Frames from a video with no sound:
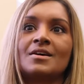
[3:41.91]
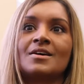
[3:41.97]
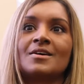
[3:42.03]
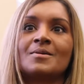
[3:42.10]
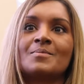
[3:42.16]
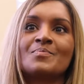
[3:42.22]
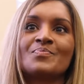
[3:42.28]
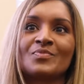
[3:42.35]

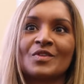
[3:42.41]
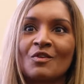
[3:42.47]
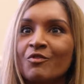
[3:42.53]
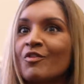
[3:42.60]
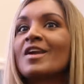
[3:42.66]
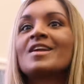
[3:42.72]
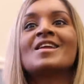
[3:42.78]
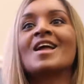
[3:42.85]

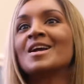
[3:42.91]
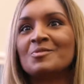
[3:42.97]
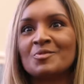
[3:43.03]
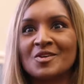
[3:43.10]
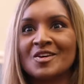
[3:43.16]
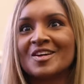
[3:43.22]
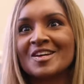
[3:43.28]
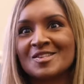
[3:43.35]

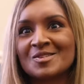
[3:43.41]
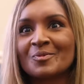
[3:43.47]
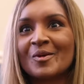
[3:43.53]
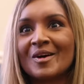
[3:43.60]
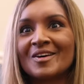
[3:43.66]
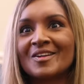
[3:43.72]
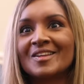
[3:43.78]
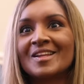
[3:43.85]
frontline work as
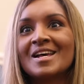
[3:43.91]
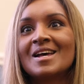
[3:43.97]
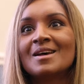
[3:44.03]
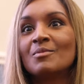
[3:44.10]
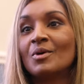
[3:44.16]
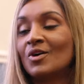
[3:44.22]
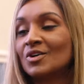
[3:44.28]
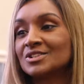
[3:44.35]
well,
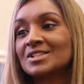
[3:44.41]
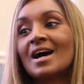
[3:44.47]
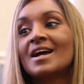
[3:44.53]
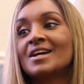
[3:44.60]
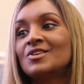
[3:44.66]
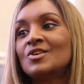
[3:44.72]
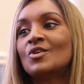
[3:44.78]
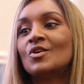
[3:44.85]
because
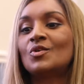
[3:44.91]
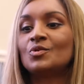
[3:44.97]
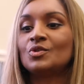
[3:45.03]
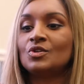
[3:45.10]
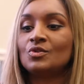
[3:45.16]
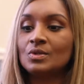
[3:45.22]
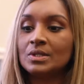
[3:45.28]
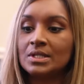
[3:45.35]
I know